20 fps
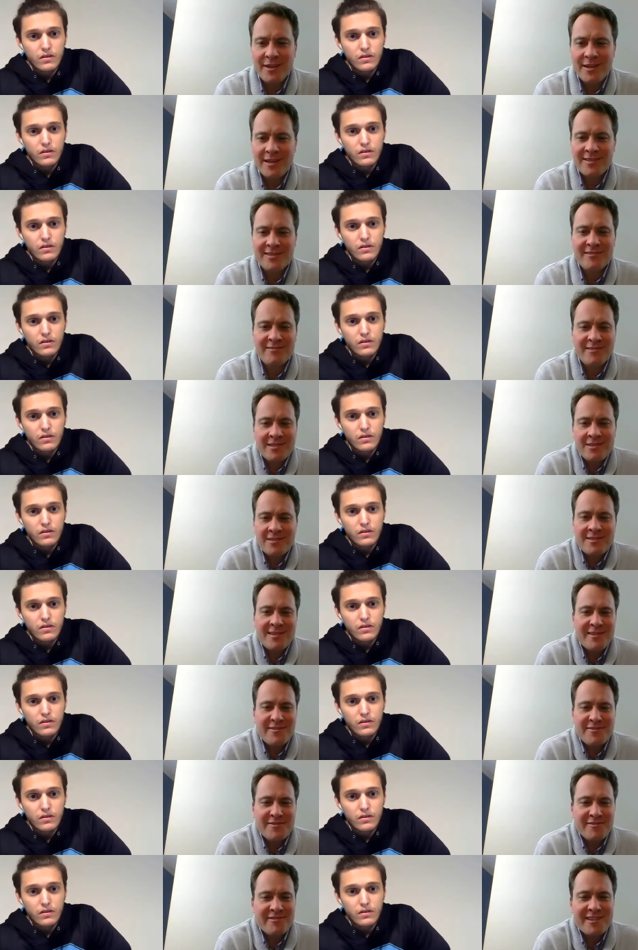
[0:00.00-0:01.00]
Speaker 1: historicity
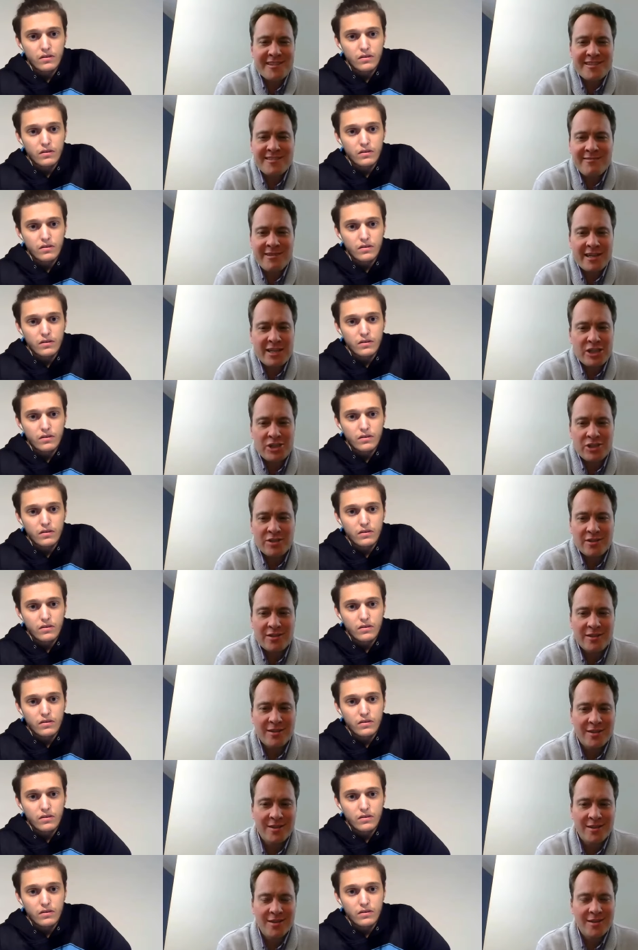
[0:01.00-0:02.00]
of the resurrection?
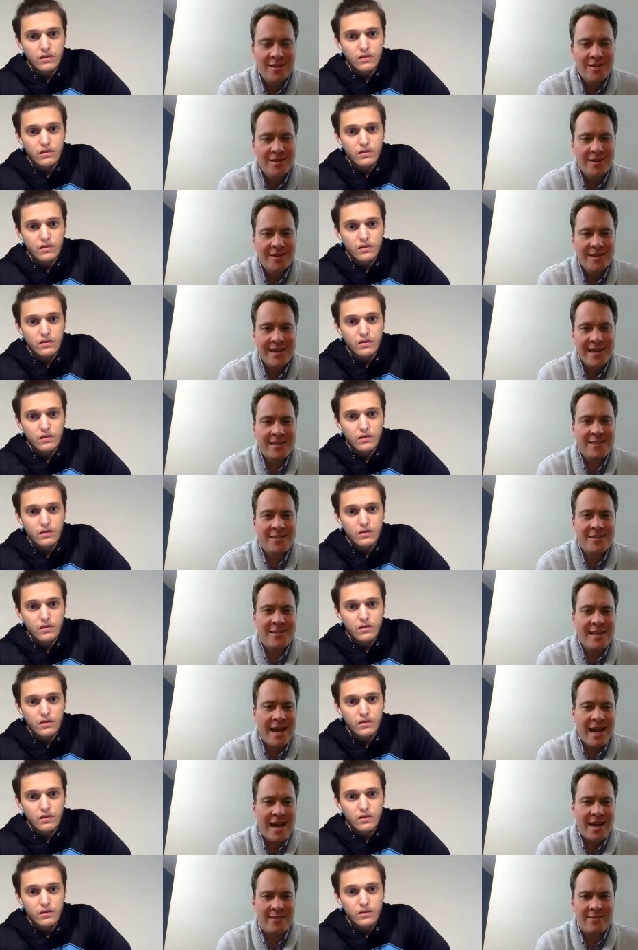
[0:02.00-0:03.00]
Isn't
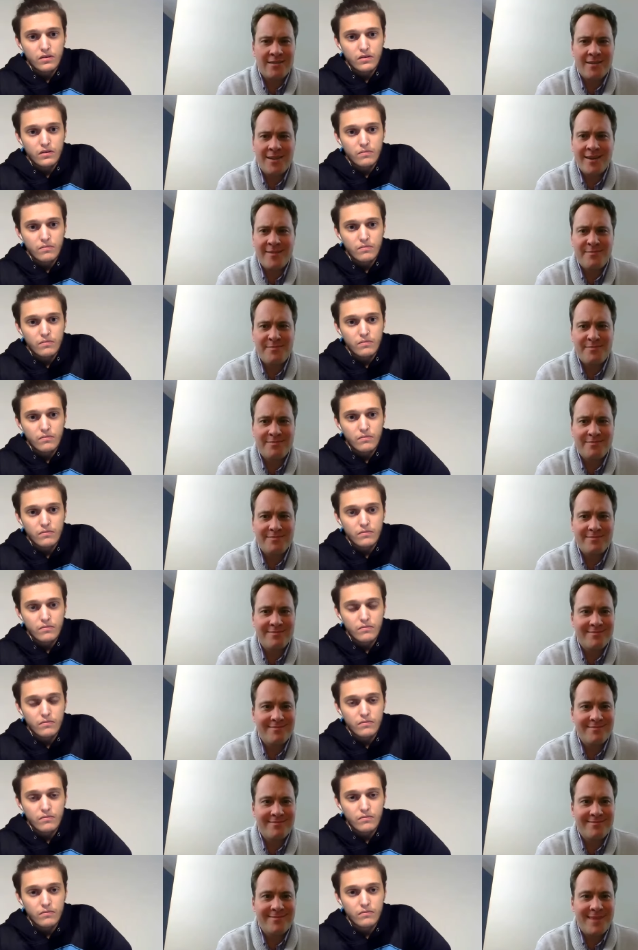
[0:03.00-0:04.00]
that like,
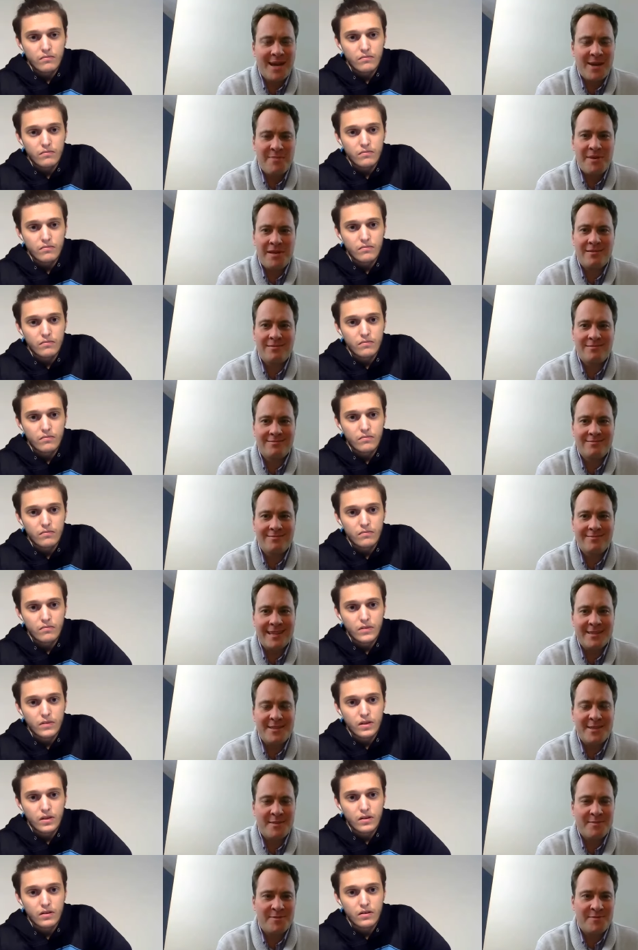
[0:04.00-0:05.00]
I mean, in
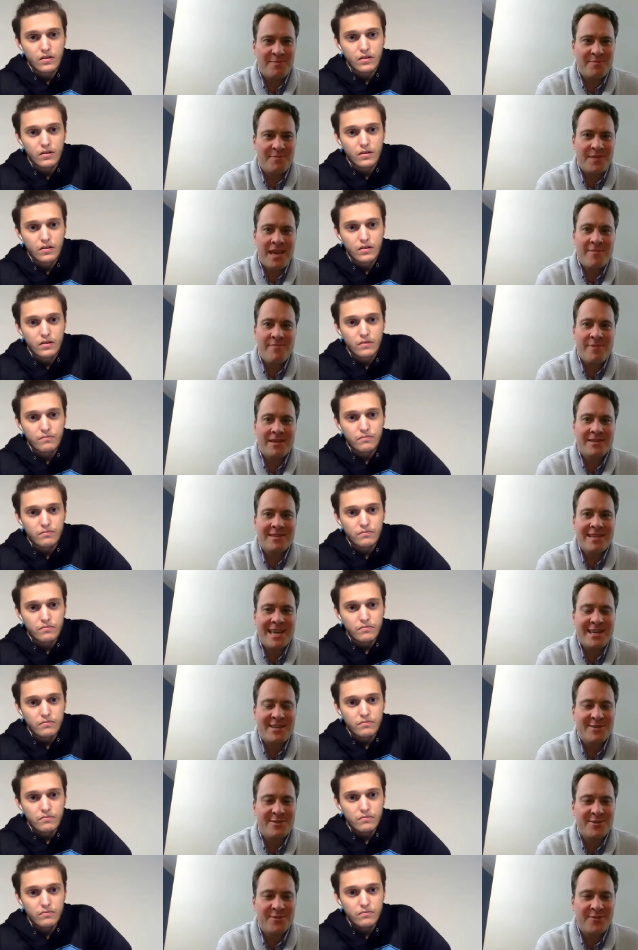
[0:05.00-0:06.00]
terms of being
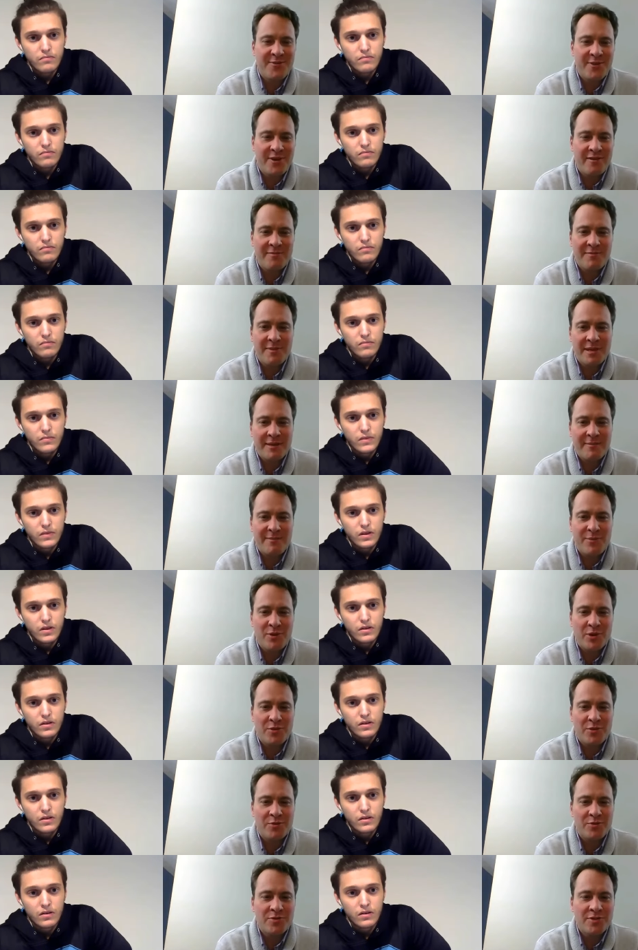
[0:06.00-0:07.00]
taken too far and being
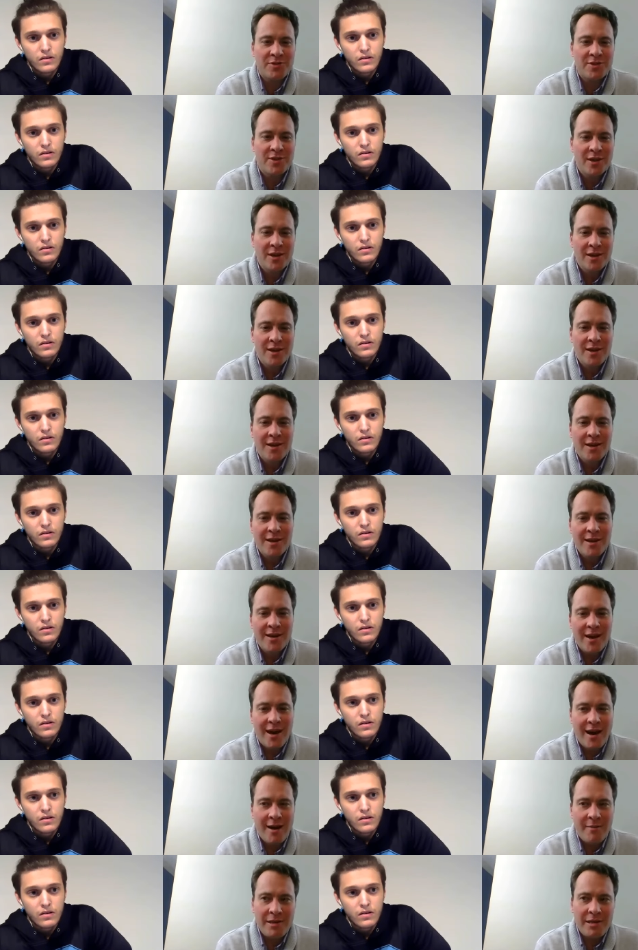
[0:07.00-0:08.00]
abused,
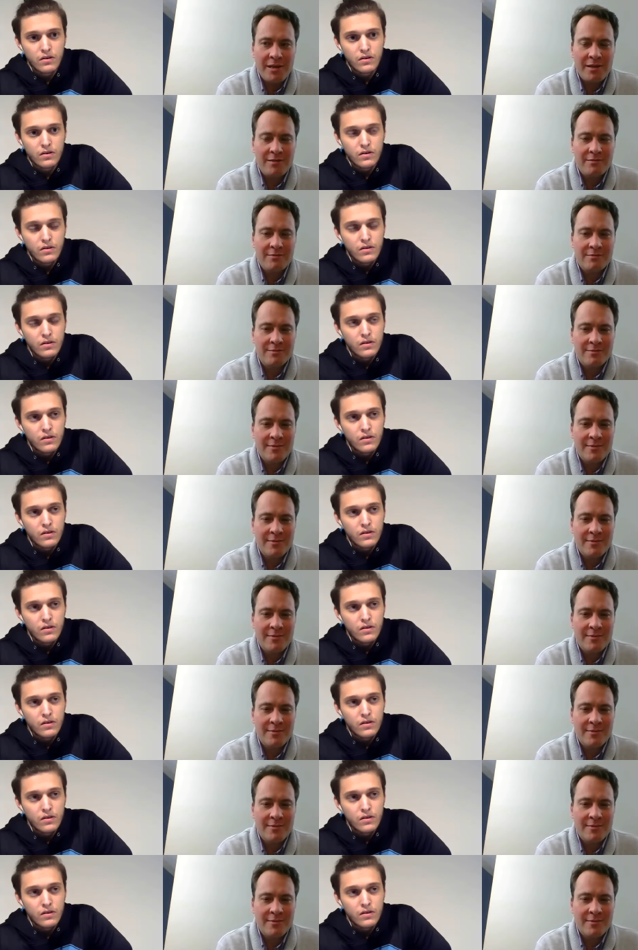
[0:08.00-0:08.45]
I mean,